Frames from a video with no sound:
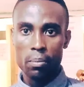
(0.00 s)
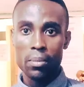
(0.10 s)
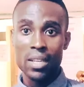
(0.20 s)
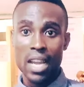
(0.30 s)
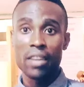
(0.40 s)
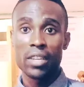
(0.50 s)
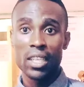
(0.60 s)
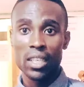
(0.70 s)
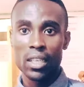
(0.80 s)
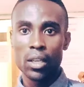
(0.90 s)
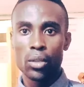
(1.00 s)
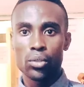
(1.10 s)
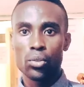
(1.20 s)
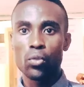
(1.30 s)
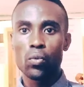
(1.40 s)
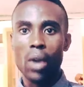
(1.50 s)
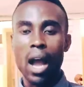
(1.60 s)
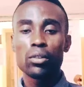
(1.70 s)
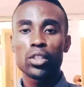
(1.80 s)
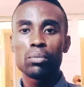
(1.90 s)
Nari. So
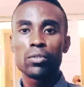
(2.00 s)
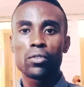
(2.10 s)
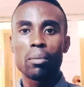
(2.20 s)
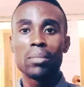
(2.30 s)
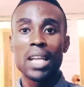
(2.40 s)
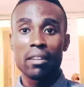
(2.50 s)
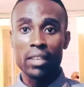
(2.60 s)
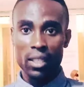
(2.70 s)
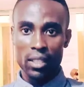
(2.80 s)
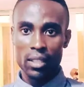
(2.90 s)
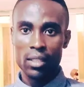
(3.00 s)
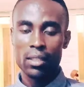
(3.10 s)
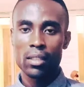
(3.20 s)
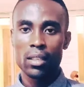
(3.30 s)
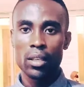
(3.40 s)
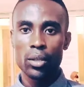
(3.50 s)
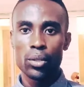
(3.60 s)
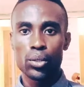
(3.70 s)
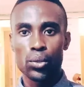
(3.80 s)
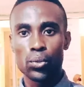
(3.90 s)
how do you move from Nari
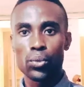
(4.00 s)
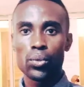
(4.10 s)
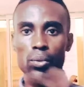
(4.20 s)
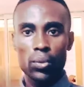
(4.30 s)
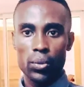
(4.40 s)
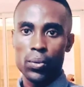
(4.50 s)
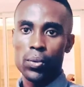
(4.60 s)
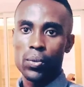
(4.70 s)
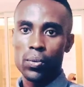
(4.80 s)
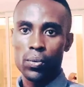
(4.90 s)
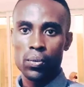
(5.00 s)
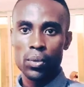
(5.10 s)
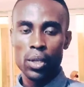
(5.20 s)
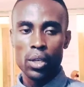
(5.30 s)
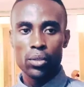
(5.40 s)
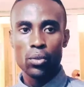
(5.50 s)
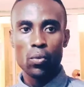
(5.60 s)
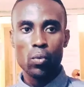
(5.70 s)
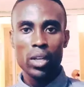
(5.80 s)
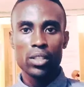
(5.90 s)
to, so
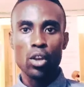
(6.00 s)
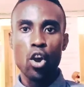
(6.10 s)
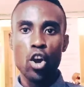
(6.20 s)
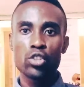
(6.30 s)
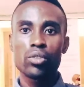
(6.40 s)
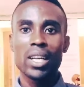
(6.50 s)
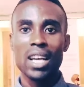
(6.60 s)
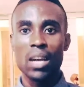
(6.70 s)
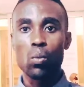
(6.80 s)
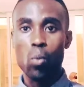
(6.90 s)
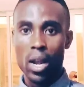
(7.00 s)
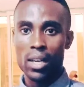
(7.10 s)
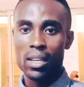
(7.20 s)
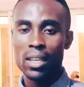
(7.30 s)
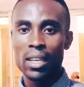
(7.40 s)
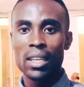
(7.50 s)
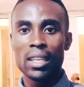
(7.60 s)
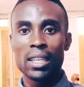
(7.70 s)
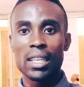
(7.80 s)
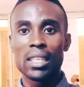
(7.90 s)
what is 101
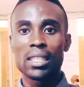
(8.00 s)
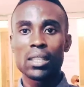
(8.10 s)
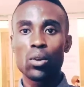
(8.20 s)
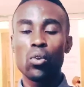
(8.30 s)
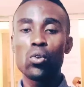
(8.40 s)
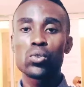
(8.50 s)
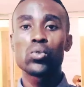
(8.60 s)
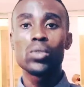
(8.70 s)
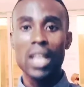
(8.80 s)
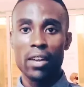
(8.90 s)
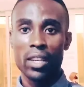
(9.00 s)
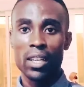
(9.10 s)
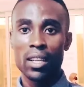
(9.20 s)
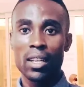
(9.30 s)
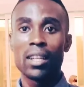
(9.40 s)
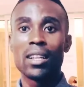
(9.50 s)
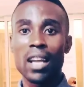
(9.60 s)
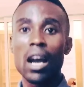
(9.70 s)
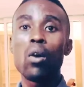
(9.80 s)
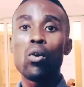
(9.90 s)
is Otu Nari
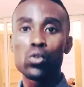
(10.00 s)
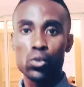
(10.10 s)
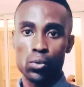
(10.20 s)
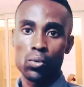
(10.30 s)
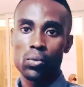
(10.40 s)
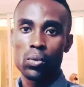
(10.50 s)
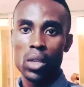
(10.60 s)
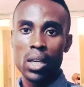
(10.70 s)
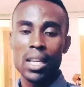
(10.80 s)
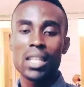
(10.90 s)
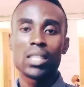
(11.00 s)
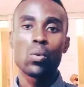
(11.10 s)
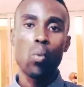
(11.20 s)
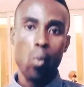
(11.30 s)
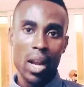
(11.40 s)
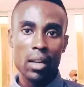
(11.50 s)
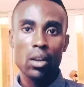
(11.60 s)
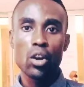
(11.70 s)
na Otu. That is 101.